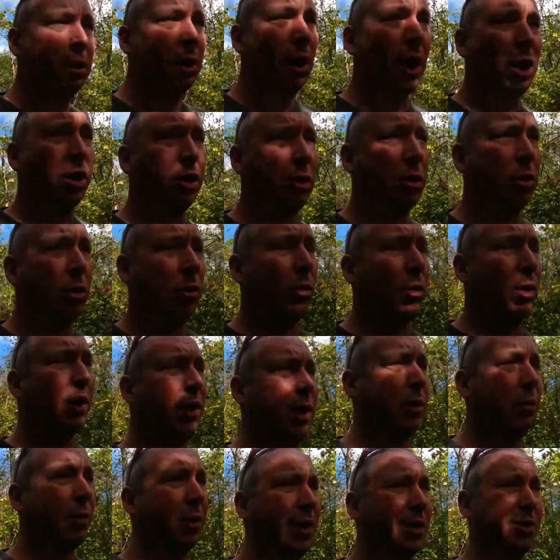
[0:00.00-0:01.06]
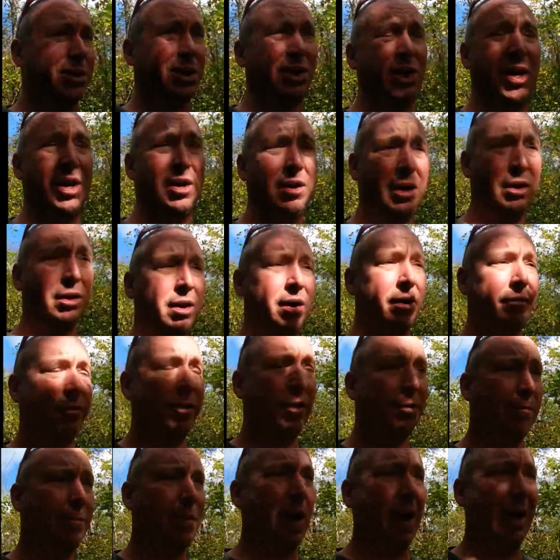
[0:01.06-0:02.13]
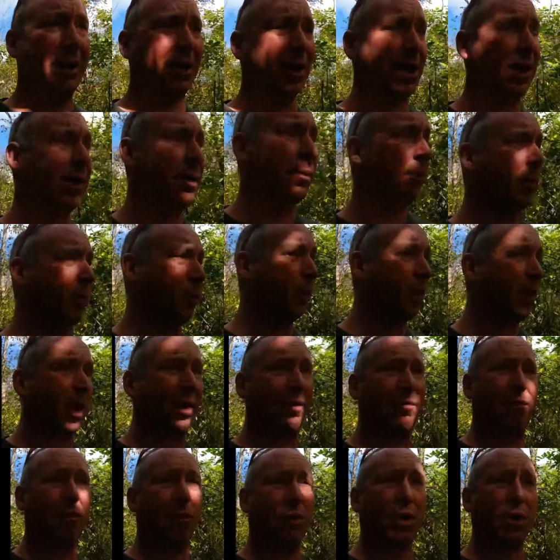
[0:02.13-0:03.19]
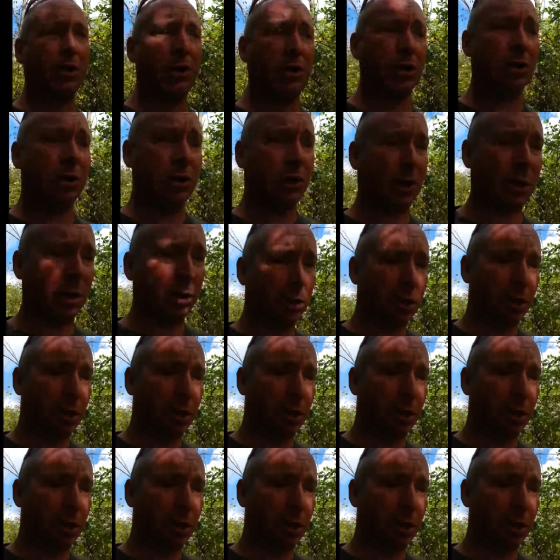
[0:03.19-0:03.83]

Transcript: I know uh, when I was a kid, I loved them. Back then, they were only like four inches,